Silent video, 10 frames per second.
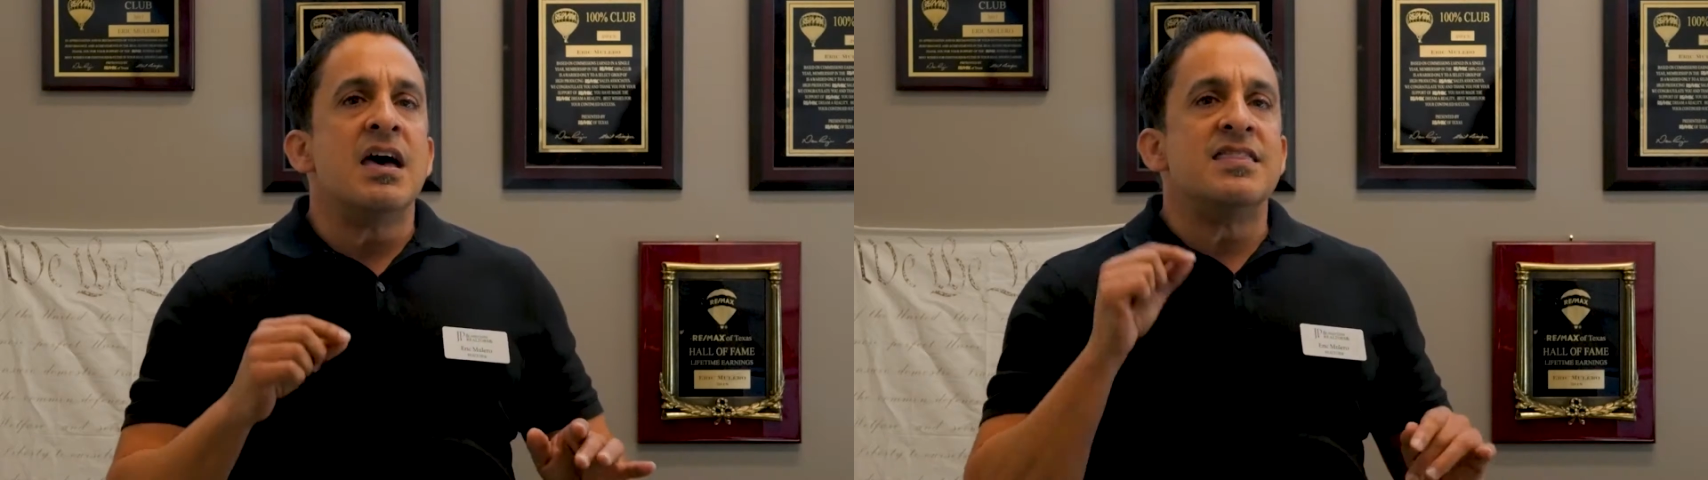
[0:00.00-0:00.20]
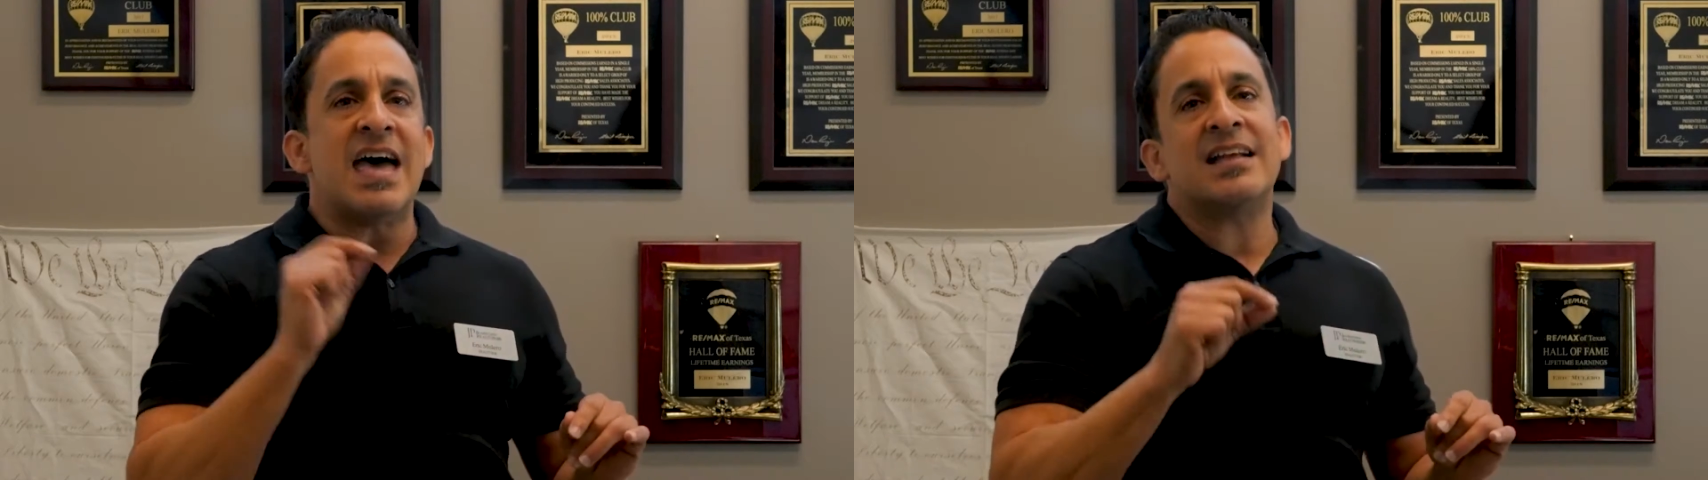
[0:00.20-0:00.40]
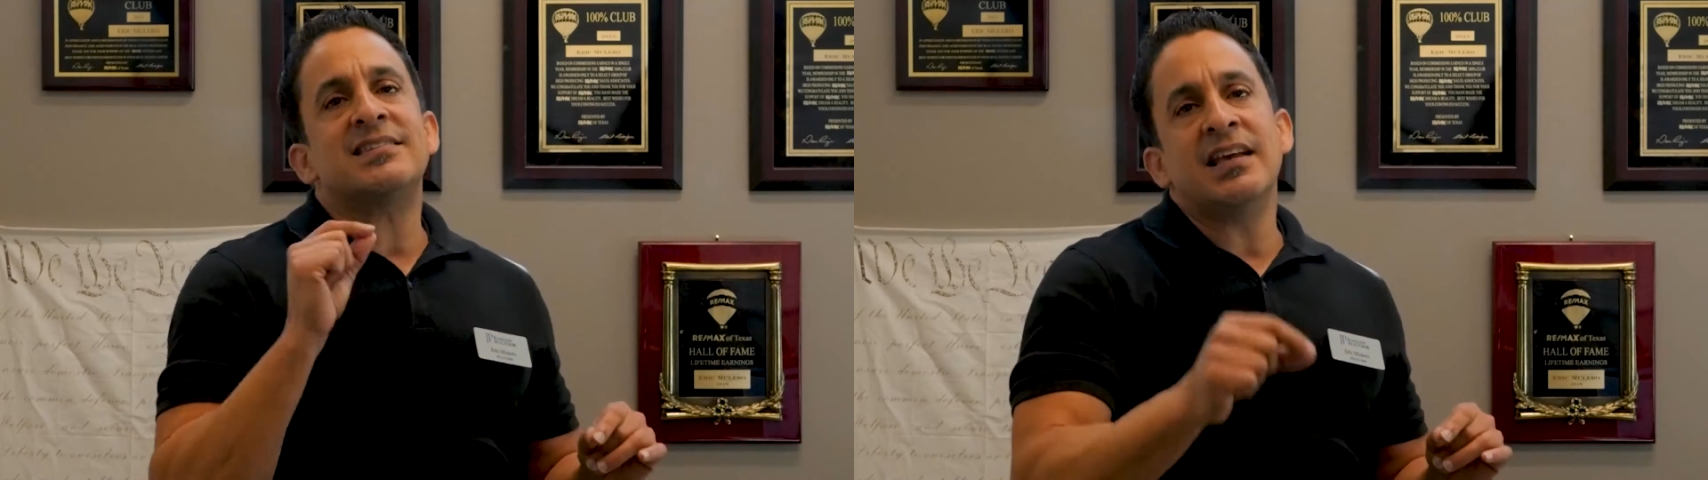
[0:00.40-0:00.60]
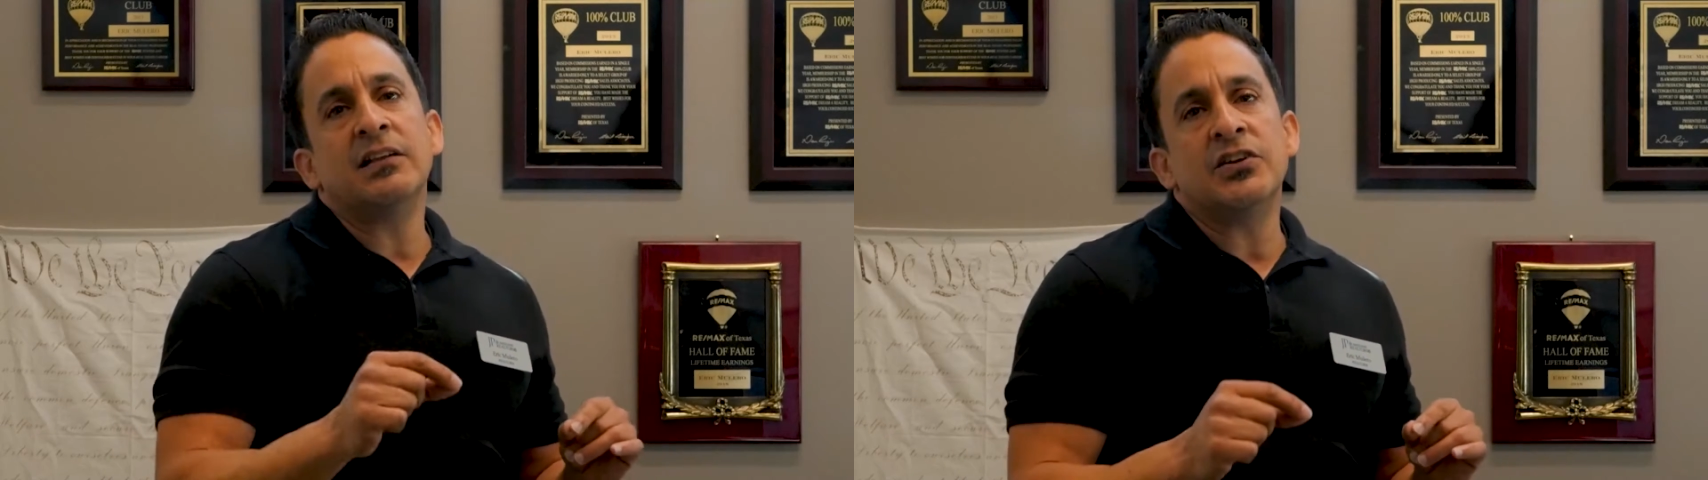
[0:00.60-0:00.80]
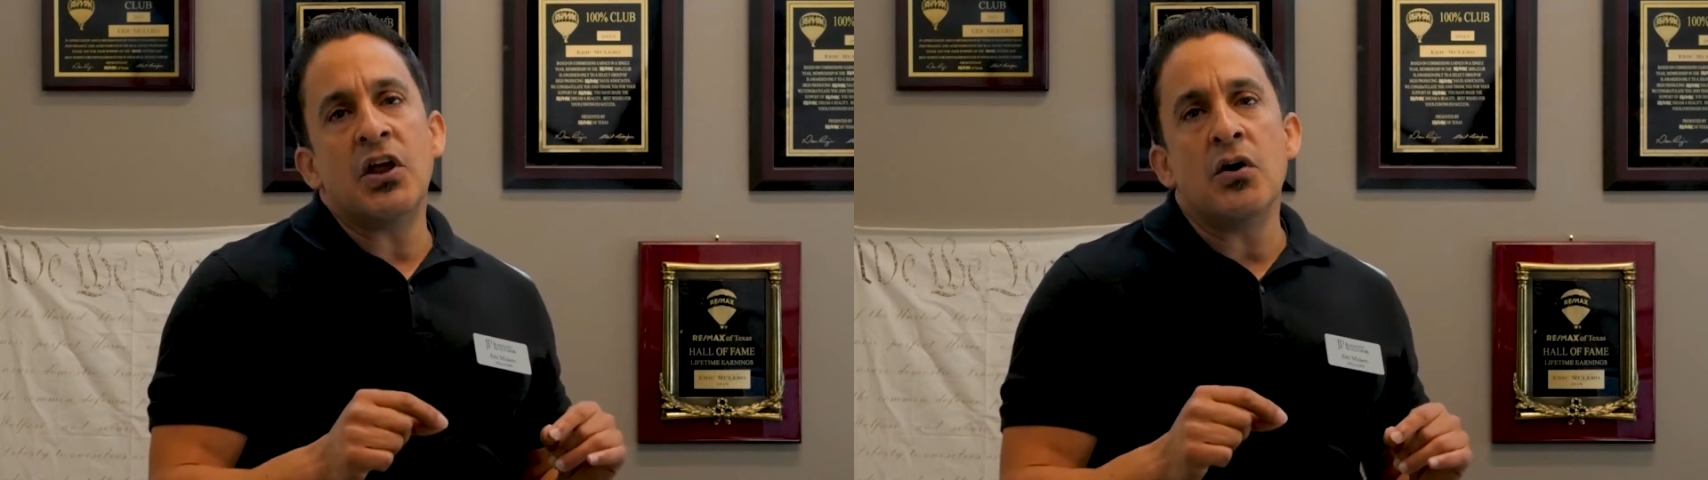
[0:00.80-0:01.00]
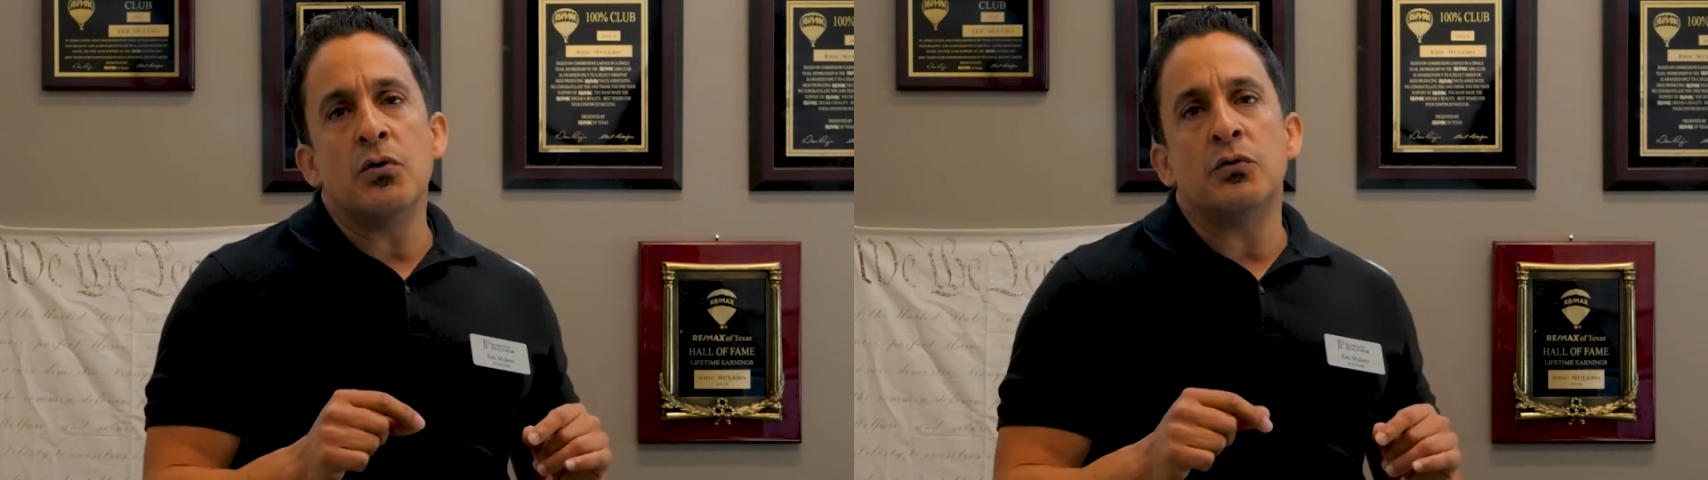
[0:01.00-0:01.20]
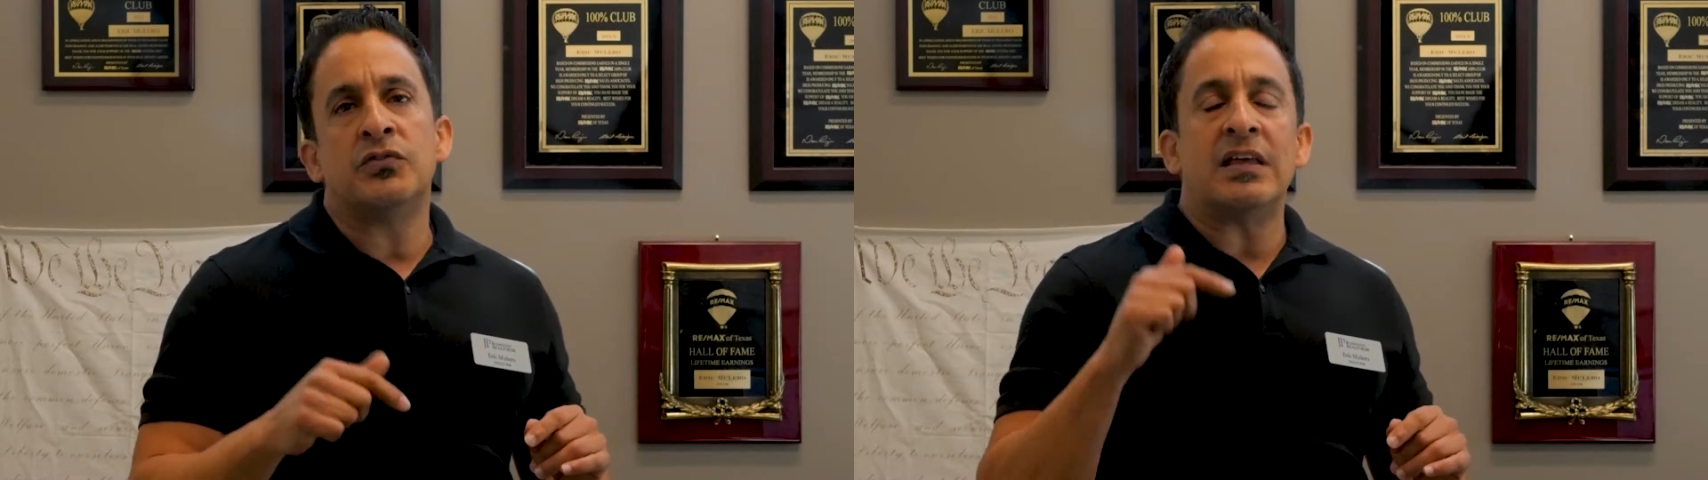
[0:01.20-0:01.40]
that seller knows